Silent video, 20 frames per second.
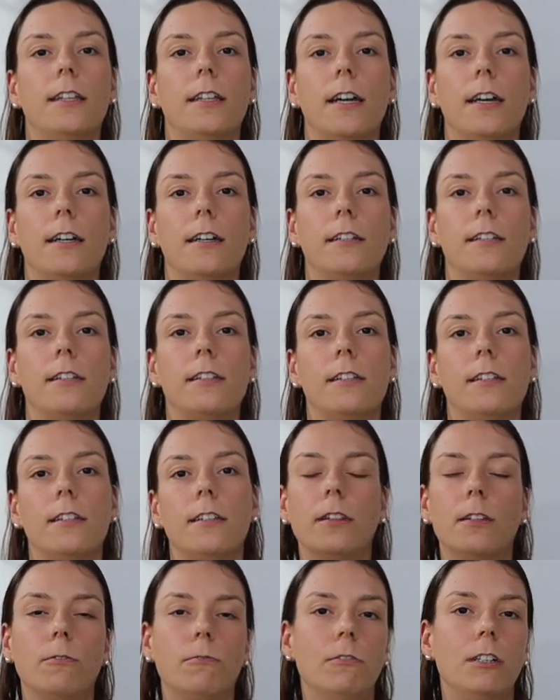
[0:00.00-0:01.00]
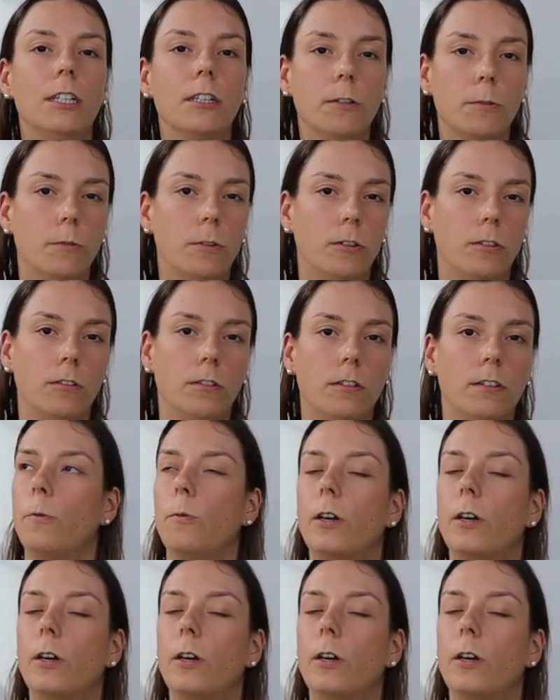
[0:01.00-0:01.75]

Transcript: that's in the real world